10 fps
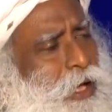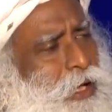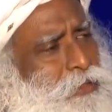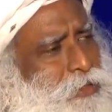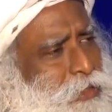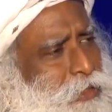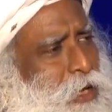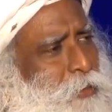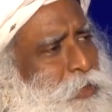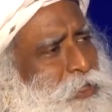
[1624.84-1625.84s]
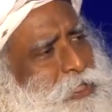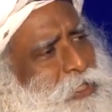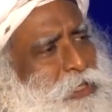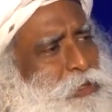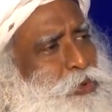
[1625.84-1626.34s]
answer copy
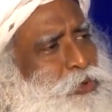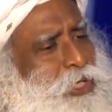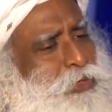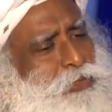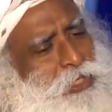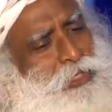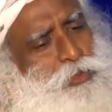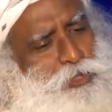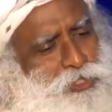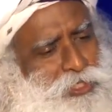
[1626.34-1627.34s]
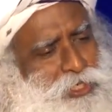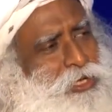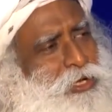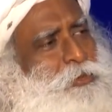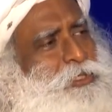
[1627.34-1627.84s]
chesevalu chusanu, idem question
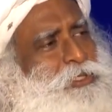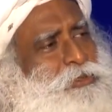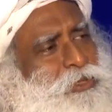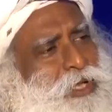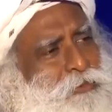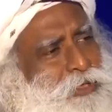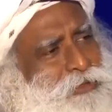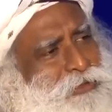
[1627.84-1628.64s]
le copy chestunnarendu.